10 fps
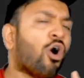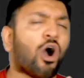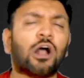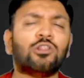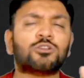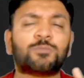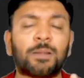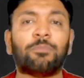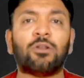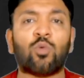All those
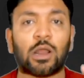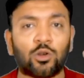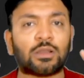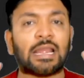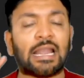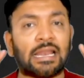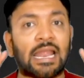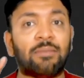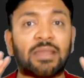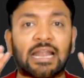people who are looking at
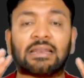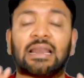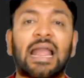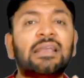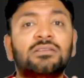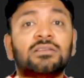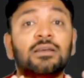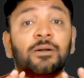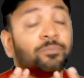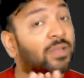aiming at ranks,
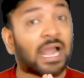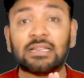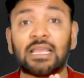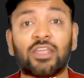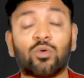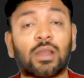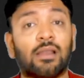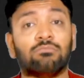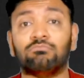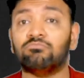I think you
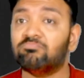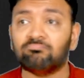can